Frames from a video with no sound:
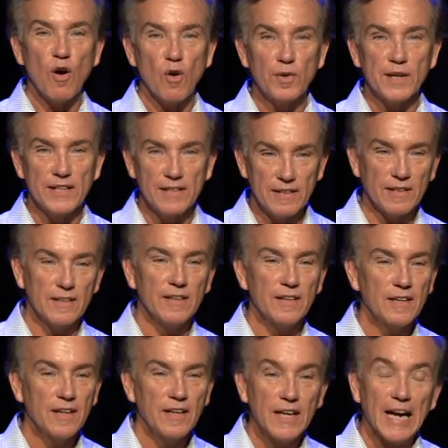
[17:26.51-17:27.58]
already there
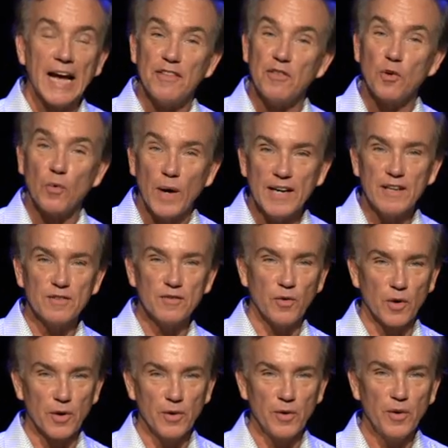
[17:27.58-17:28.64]
and they're waiting
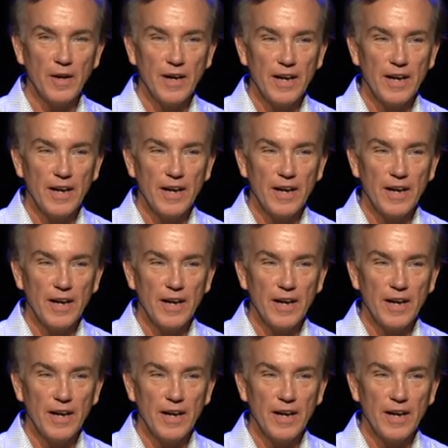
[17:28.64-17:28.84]
for you.